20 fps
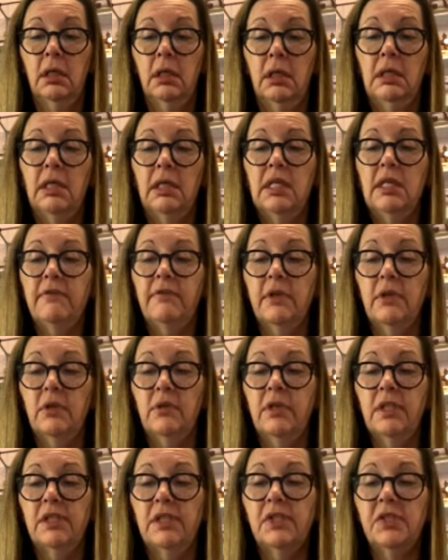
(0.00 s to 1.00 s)
Even
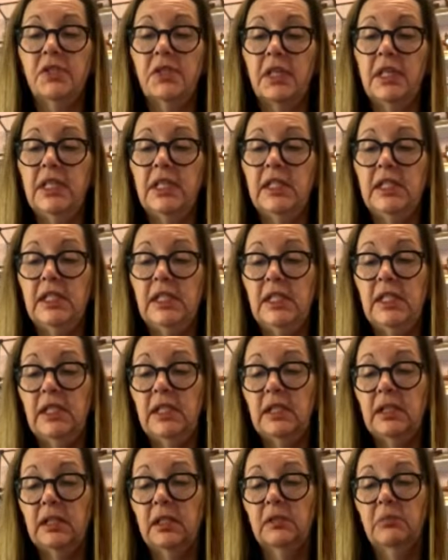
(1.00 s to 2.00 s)
on the sunny
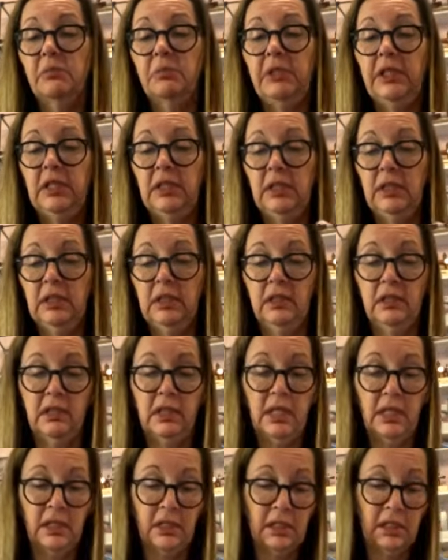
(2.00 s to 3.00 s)
days, it's been in the
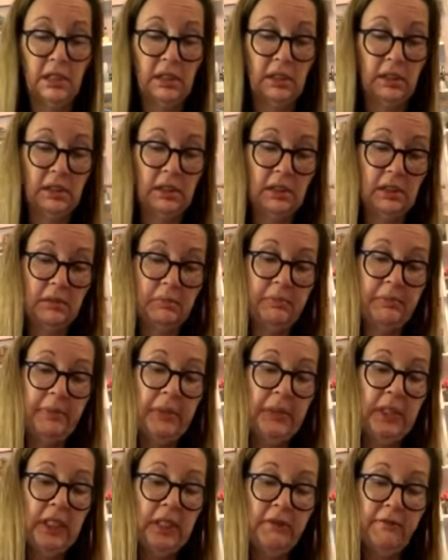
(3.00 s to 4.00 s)
30s. It's
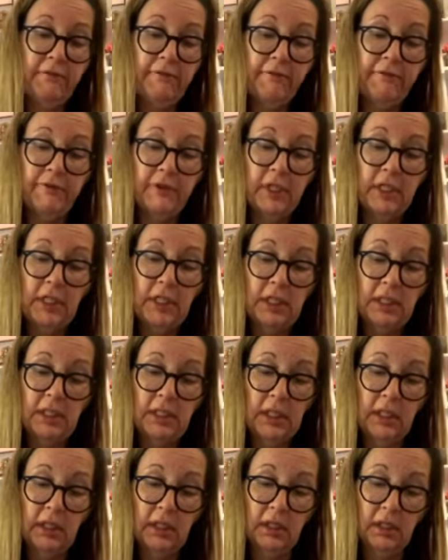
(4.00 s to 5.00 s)
been
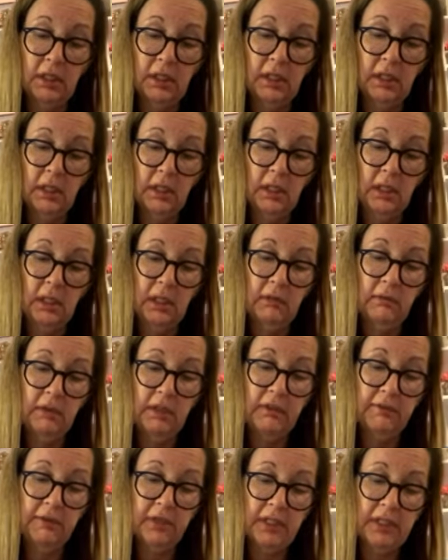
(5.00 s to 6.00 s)
freezing.
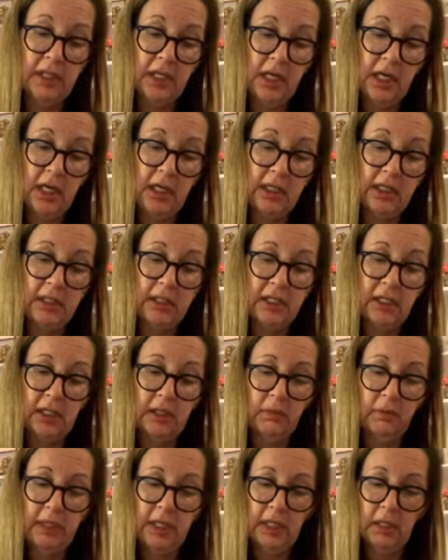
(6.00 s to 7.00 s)
We've had Arctic
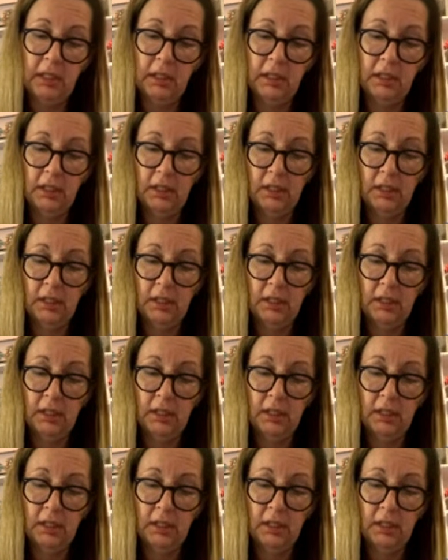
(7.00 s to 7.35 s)
weather,